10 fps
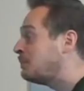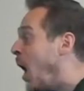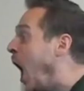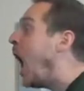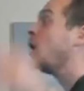
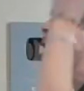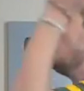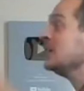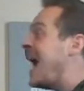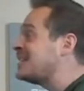ball!
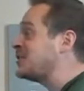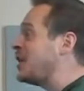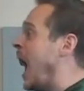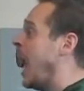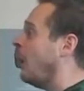Let's
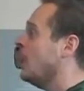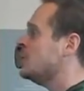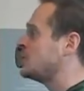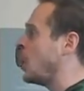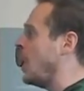go!
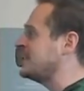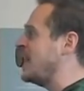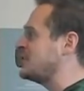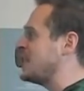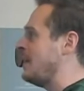Score a
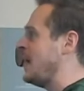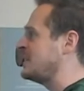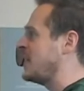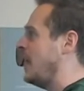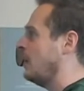touchdown,
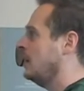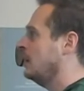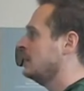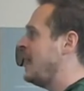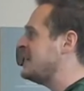let's go!
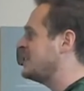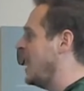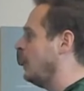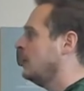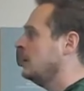Let's
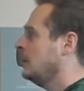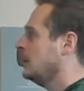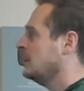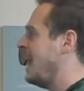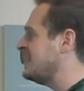go!
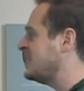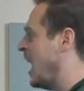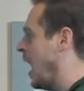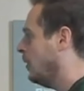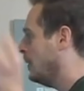Let's
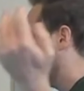go!